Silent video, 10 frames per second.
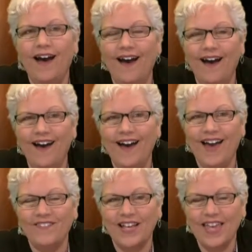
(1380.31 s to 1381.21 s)

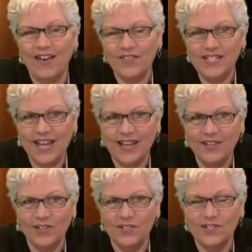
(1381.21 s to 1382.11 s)
I've got Kevin
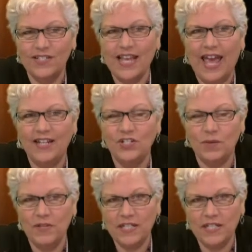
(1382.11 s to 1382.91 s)
Daniels and Jimi